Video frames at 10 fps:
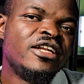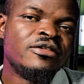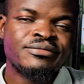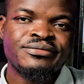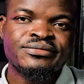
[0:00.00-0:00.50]

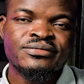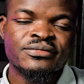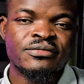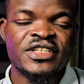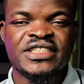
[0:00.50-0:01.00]
Then
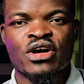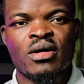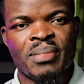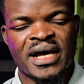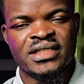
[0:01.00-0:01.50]
the
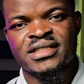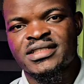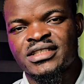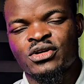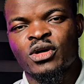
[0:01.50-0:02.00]
second part
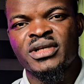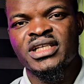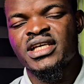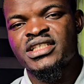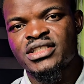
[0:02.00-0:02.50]
is the
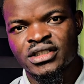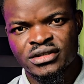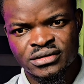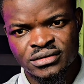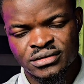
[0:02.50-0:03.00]

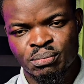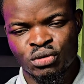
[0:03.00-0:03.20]
communication